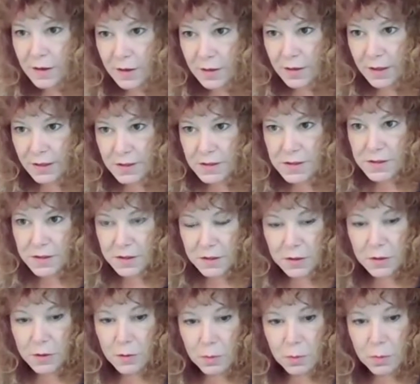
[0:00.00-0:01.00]
That's the
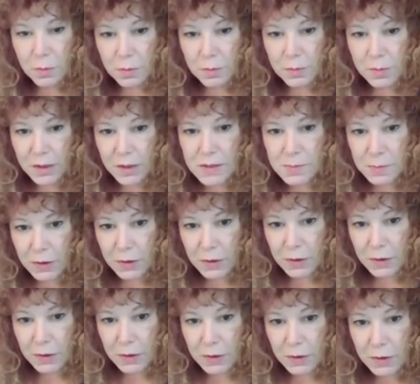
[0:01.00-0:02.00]
new
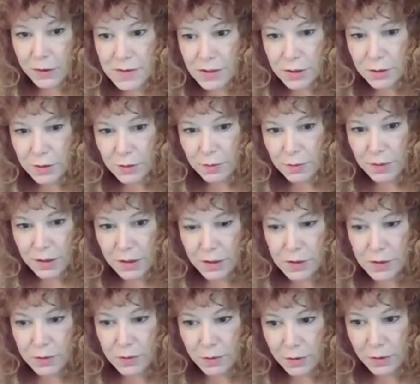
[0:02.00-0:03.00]
experience that
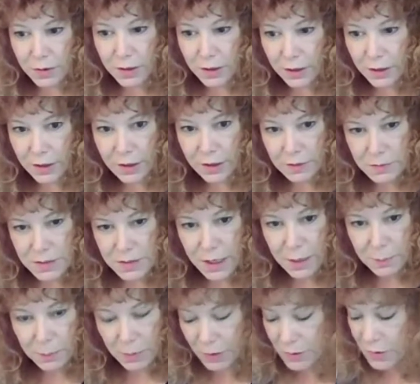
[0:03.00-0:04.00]
you're going to kind of
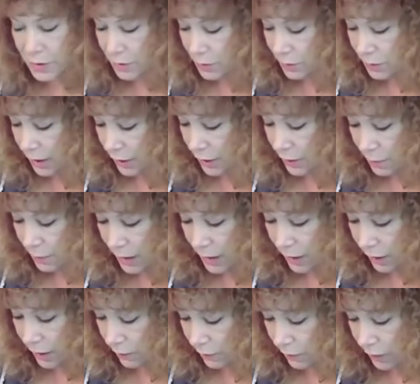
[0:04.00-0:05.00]
tap into, that you may
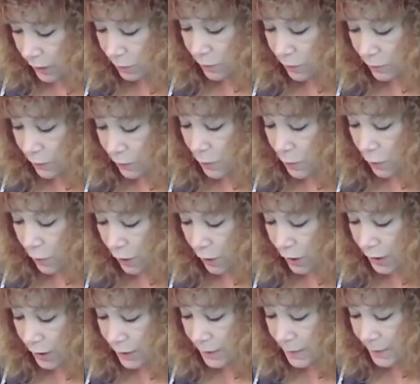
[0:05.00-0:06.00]
not have done before.
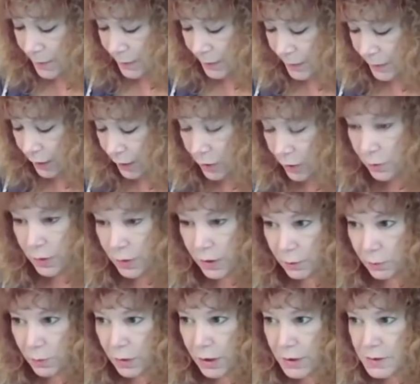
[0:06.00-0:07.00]
I know
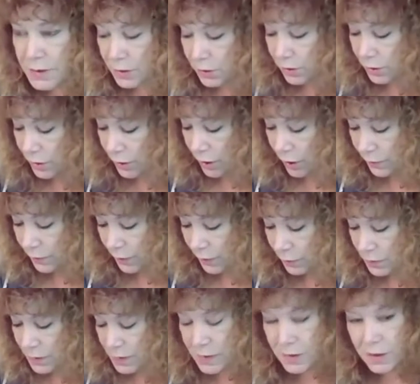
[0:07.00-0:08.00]
when I started off,
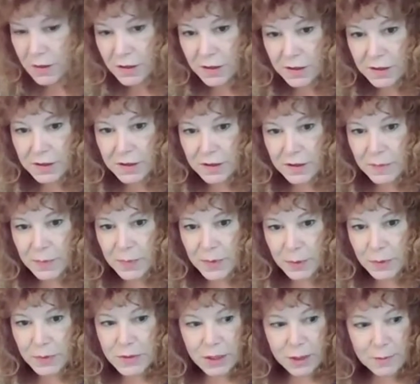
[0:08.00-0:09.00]
there
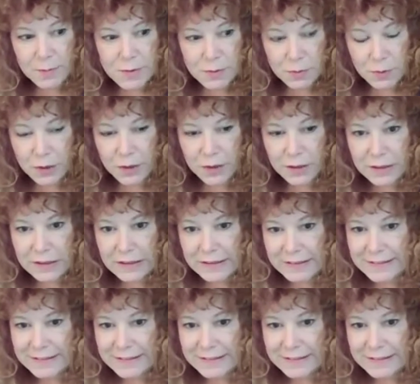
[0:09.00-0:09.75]
were times when,